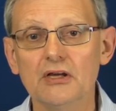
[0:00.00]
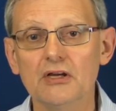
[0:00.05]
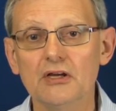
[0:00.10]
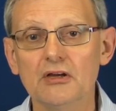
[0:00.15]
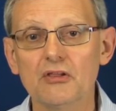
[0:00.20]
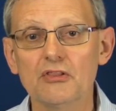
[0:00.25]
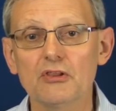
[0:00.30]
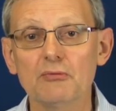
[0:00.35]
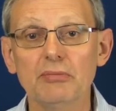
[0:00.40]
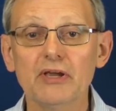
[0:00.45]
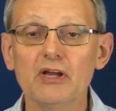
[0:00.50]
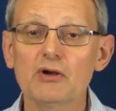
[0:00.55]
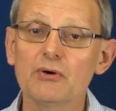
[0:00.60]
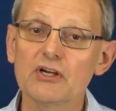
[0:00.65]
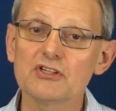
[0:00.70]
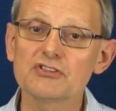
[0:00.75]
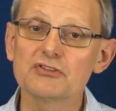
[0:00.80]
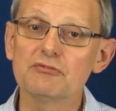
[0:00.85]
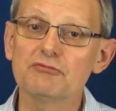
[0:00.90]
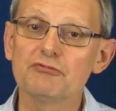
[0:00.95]
The big
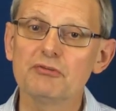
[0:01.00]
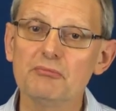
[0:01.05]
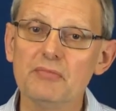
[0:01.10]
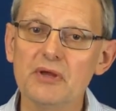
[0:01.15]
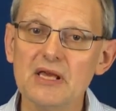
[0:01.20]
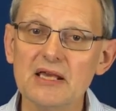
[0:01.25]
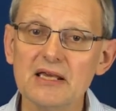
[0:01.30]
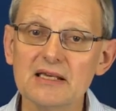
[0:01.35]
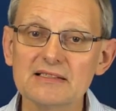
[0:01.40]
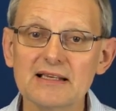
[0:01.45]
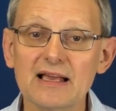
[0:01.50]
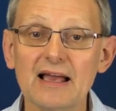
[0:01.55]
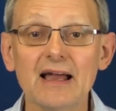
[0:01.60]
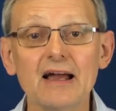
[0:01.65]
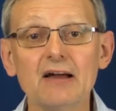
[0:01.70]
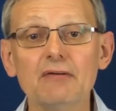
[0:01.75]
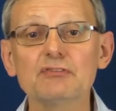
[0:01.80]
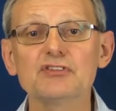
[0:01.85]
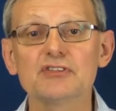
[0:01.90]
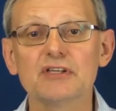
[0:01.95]
question for me is,
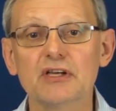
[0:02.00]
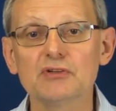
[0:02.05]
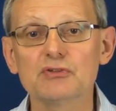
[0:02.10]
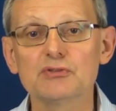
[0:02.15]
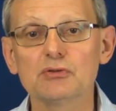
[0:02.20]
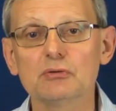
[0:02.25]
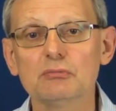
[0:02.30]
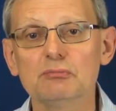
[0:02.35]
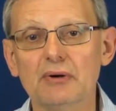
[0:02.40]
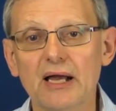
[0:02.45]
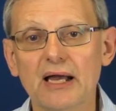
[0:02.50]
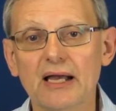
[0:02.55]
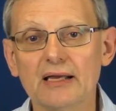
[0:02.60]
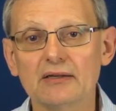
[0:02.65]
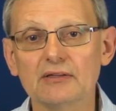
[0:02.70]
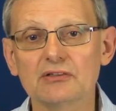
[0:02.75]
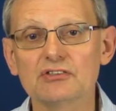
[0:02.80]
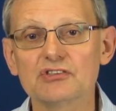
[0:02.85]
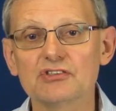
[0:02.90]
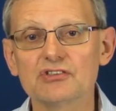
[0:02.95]
have central
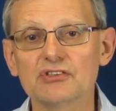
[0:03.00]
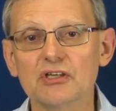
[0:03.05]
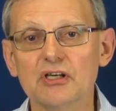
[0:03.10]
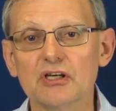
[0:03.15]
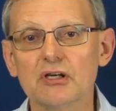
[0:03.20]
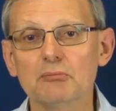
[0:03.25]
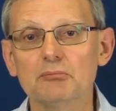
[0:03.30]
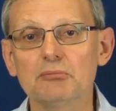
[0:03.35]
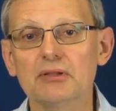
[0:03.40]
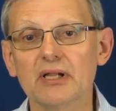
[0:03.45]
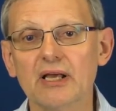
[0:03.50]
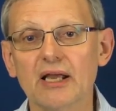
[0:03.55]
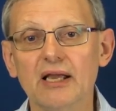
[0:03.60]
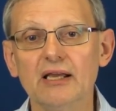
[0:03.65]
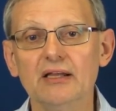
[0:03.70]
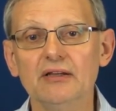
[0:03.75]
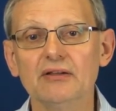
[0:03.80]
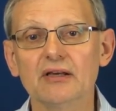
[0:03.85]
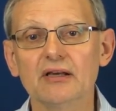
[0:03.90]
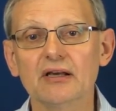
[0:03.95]
banks
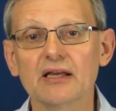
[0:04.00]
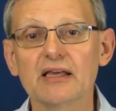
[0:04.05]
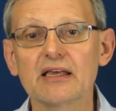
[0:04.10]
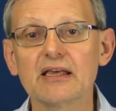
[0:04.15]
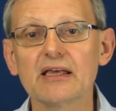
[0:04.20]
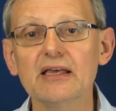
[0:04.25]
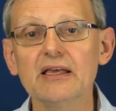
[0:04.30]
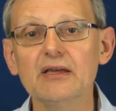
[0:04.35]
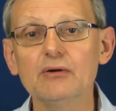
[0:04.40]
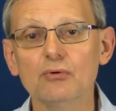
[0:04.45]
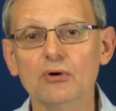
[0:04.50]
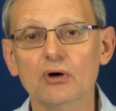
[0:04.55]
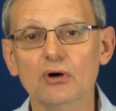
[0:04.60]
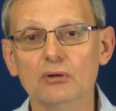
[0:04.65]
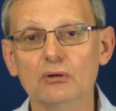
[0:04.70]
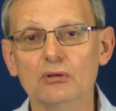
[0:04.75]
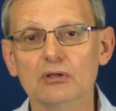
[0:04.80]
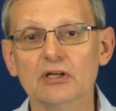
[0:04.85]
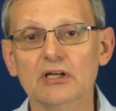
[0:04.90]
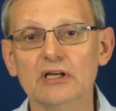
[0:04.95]
played a key
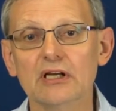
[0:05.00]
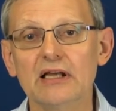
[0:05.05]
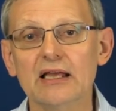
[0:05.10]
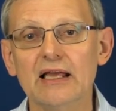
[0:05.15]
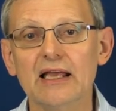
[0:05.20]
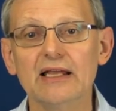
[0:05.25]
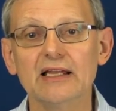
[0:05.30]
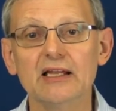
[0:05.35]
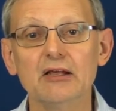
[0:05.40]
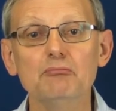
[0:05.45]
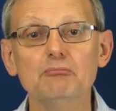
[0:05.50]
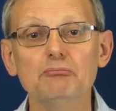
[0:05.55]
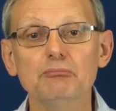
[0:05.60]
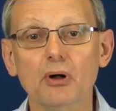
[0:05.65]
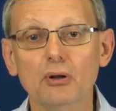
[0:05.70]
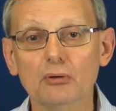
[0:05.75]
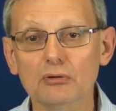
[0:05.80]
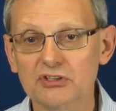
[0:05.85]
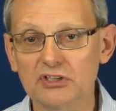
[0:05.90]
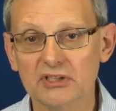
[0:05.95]
role in
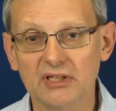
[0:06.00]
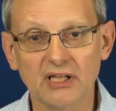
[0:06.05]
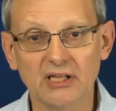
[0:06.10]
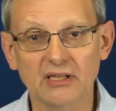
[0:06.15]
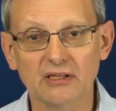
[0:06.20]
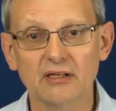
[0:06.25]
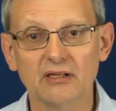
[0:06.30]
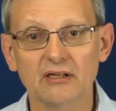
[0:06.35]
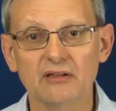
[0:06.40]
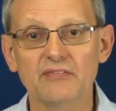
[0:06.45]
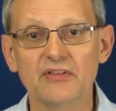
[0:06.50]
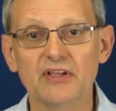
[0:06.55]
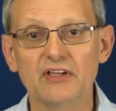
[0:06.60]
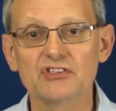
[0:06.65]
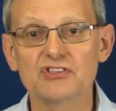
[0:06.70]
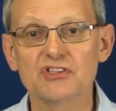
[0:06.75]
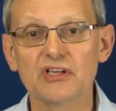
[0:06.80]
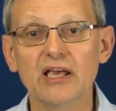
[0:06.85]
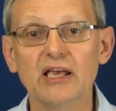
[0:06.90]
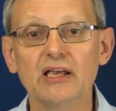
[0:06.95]
emboldening
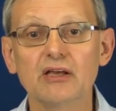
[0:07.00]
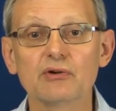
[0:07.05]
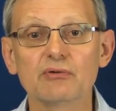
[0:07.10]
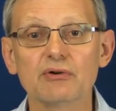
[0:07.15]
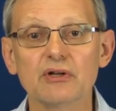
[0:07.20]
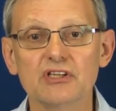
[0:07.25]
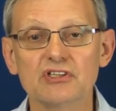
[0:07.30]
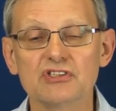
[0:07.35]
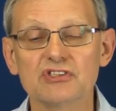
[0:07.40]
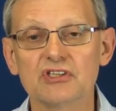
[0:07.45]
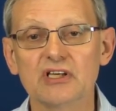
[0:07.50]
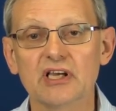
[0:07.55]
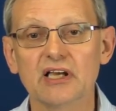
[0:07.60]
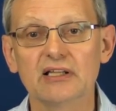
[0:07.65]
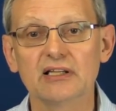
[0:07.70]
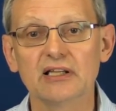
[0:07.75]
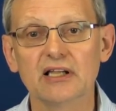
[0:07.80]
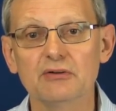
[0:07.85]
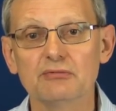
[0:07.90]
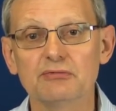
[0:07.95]
this increase in
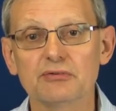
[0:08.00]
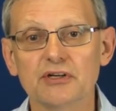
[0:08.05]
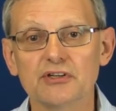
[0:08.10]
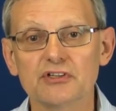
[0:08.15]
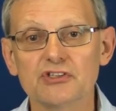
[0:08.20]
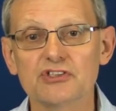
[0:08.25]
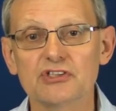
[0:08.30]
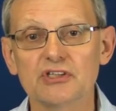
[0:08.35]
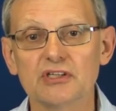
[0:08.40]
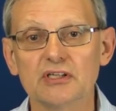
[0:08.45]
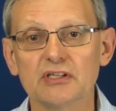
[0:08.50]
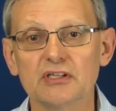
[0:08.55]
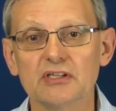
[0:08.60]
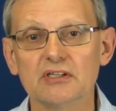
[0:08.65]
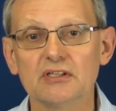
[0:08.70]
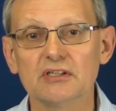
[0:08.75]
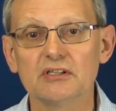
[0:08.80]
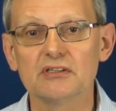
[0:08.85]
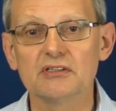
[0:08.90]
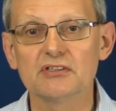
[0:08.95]
leverage?
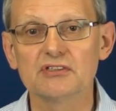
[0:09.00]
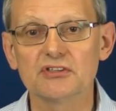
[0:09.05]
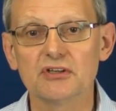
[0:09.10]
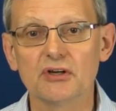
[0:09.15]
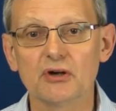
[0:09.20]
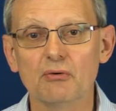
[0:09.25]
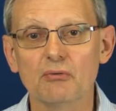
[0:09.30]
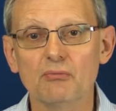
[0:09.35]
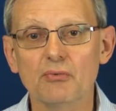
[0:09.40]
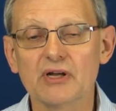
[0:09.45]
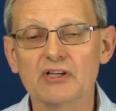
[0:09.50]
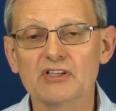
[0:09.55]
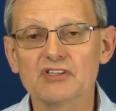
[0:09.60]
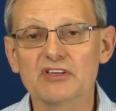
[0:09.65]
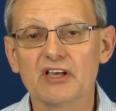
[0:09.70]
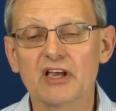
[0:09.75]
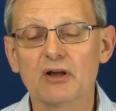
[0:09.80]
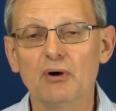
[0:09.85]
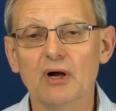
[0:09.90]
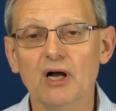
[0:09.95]
So we could
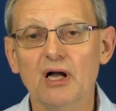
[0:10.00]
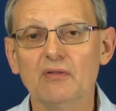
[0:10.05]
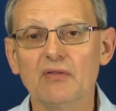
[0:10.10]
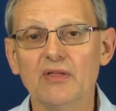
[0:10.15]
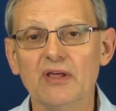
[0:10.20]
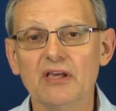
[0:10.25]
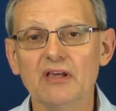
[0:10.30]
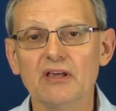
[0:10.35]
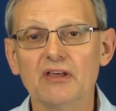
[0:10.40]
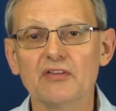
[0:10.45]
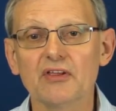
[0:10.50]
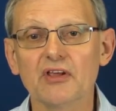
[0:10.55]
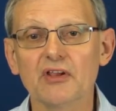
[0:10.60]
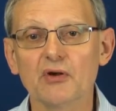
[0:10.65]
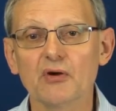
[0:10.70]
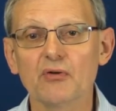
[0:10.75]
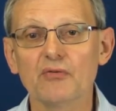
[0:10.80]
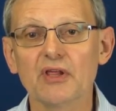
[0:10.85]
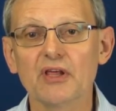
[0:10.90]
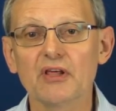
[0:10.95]
say, well, the
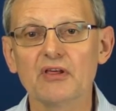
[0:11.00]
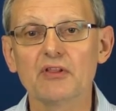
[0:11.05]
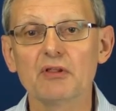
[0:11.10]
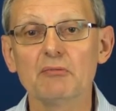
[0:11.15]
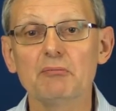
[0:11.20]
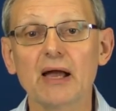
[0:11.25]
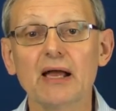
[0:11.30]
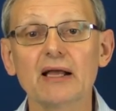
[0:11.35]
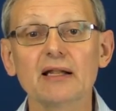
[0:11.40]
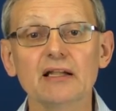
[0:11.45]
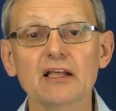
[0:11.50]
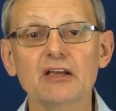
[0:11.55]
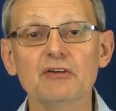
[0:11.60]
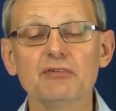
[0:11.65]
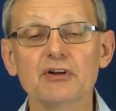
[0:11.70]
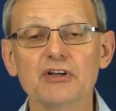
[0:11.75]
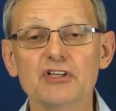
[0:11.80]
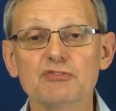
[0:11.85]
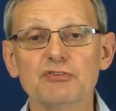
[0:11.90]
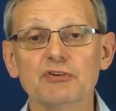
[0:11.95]
bank
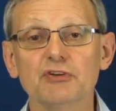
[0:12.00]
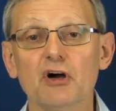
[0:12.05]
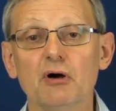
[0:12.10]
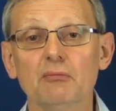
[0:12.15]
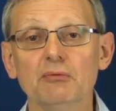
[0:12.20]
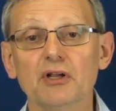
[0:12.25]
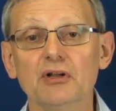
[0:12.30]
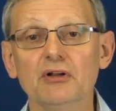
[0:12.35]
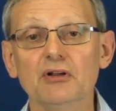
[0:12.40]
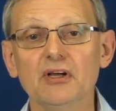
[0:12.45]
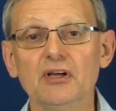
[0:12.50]
leverage phenomenon